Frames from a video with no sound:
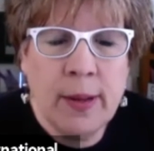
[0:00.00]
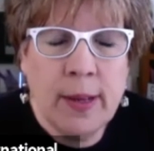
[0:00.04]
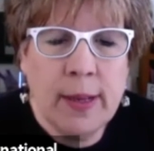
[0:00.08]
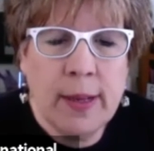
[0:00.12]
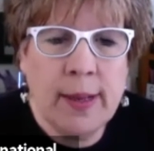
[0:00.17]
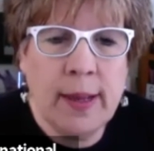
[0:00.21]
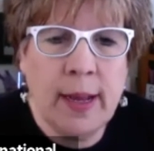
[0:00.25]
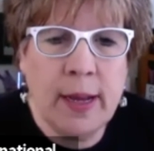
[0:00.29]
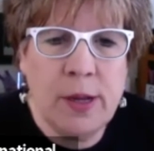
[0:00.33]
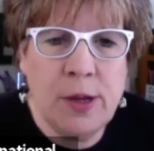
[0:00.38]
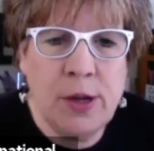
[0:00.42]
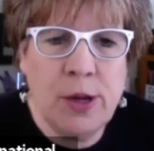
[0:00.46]

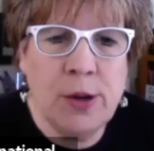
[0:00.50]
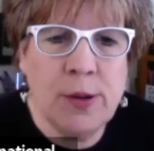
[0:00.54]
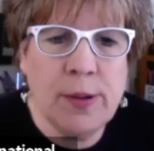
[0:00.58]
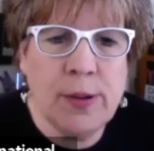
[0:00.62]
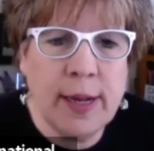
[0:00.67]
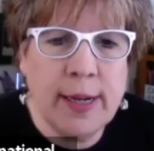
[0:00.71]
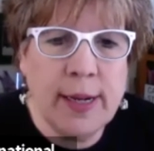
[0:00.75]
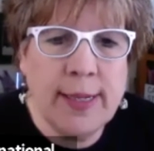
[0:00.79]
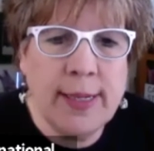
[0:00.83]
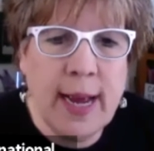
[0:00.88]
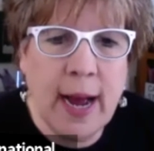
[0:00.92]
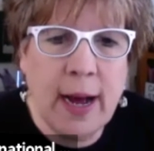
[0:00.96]
that you
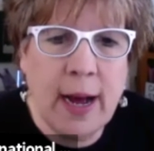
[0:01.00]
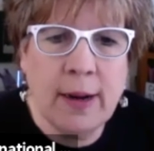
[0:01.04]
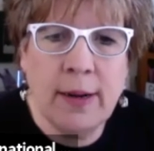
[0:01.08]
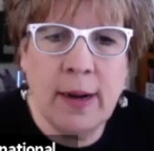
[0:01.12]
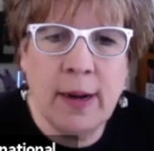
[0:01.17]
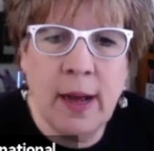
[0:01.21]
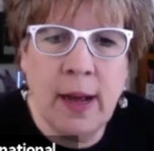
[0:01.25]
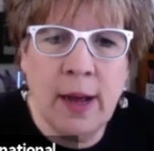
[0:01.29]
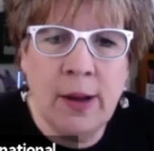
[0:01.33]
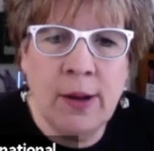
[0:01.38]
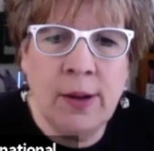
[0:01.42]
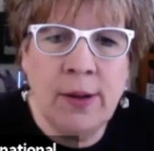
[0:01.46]
can
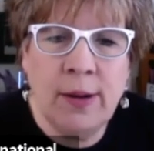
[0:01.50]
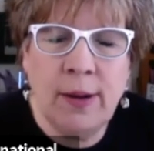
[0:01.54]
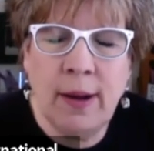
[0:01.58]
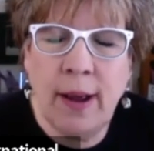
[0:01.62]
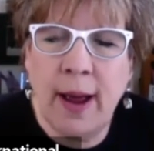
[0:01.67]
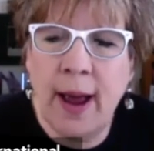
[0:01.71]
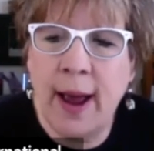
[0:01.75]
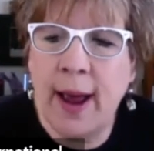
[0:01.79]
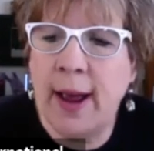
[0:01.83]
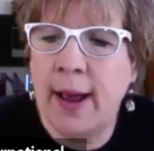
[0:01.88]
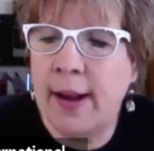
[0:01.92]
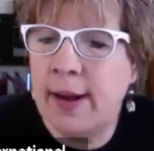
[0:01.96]
download.
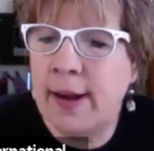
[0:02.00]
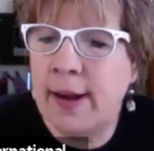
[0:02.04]
And